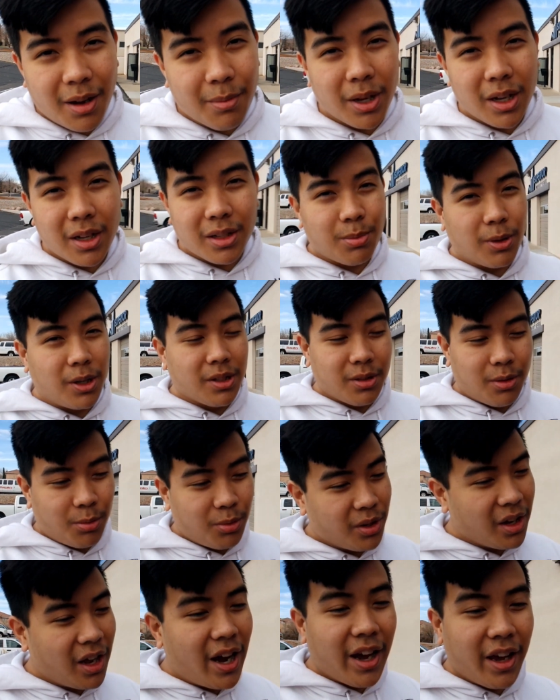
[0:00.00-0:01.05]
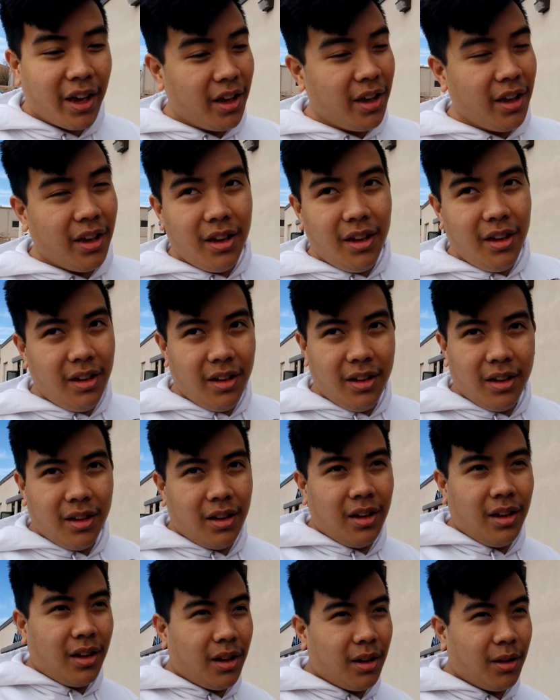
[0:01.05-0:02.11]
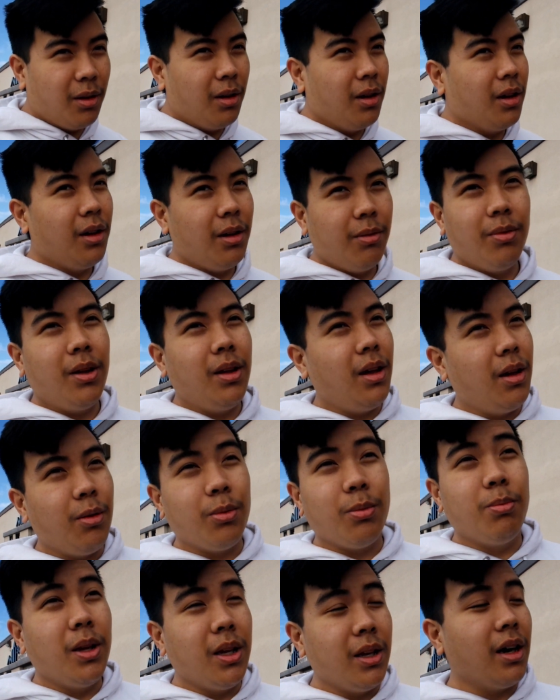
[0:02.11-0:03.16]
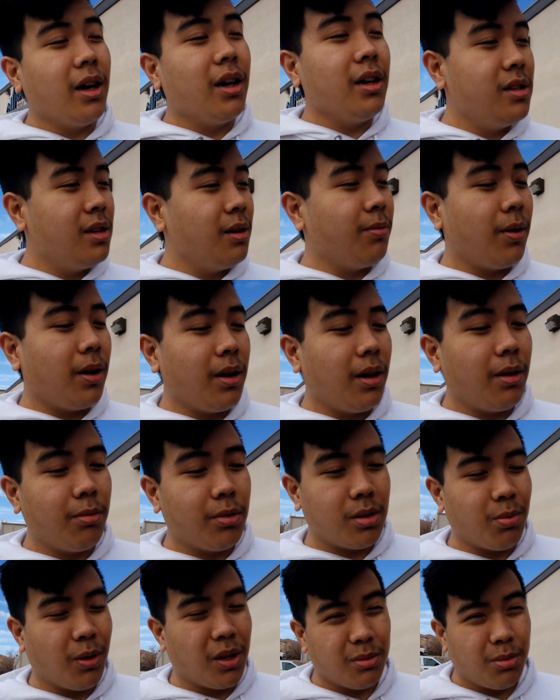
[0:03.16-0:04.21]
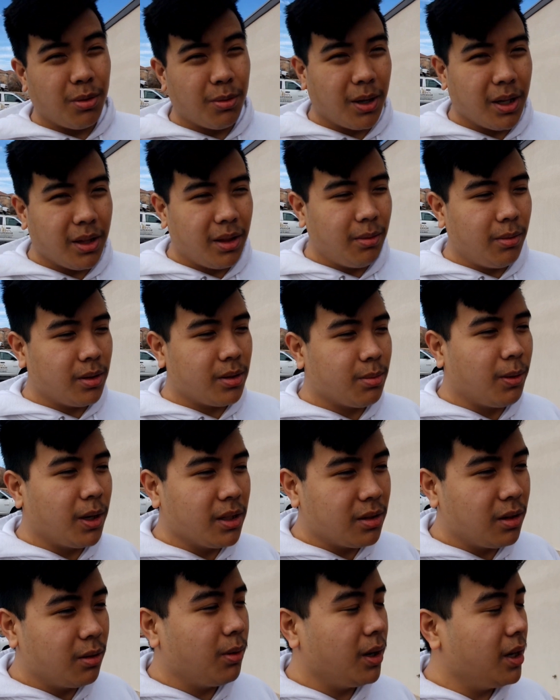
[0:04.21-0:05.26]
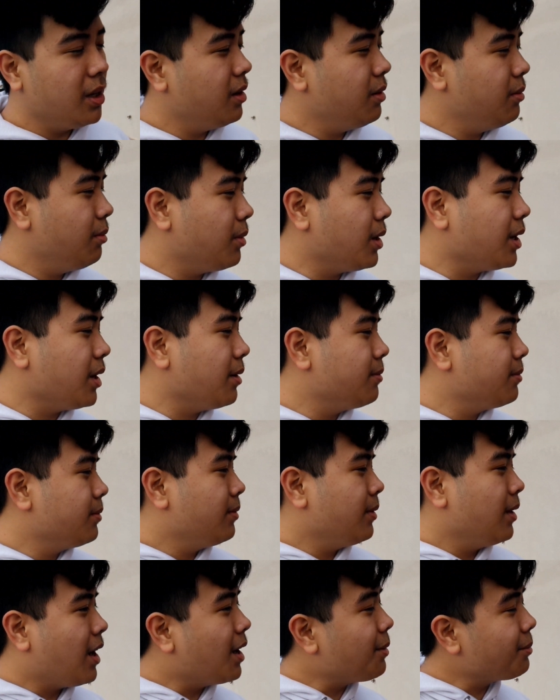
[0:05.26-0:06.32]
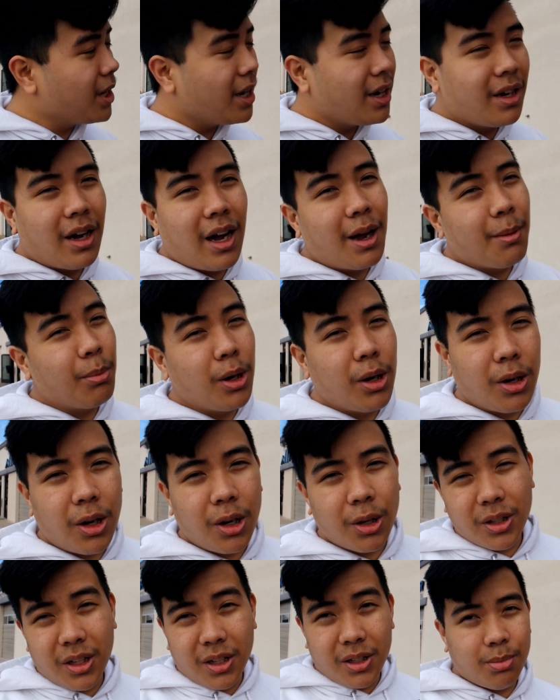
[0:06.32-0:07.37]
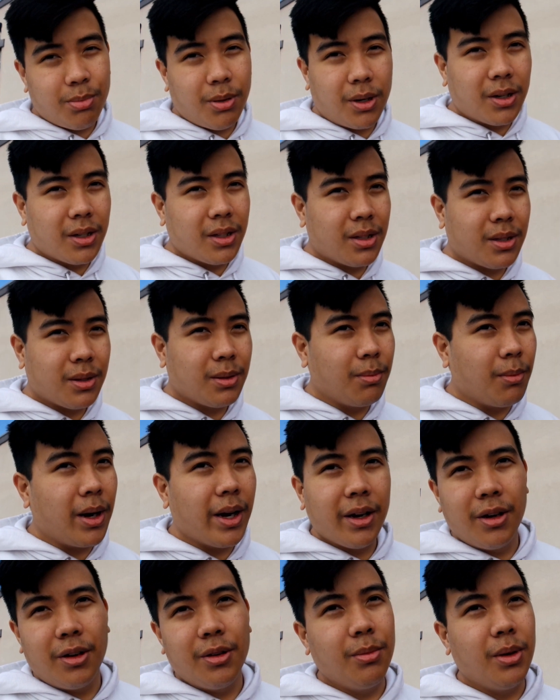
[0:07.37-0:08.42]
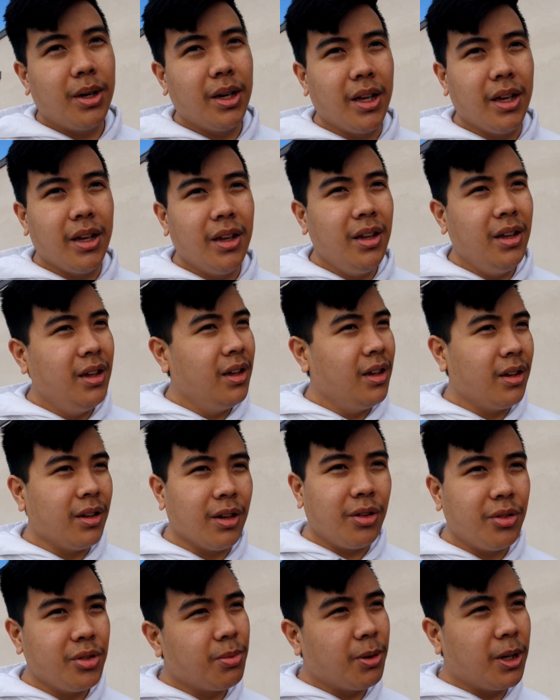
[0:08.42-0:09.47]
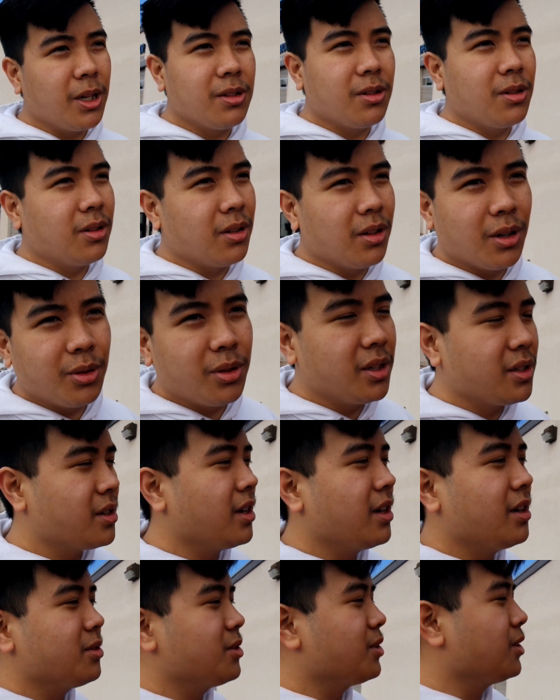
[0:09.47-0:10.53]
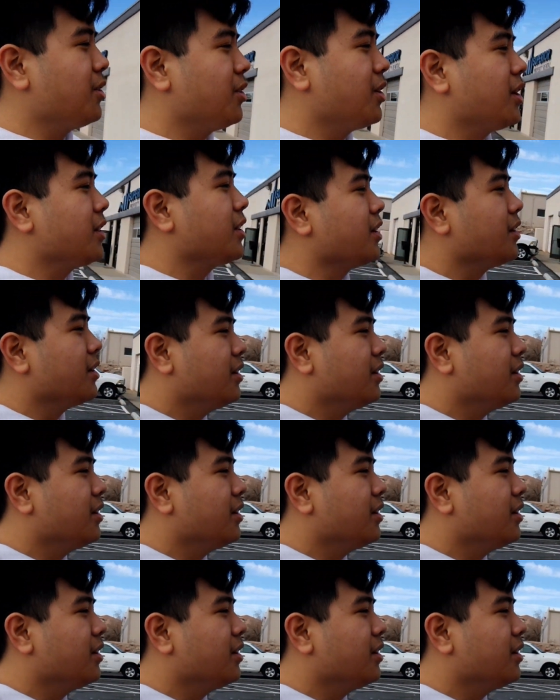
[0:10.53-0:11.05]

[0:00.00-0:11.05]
I'm not sponsored with IE. It would be nice if I were sponsored by them, but I'm not. I bought all these parts, my own money, no sponsored, no discounts, no.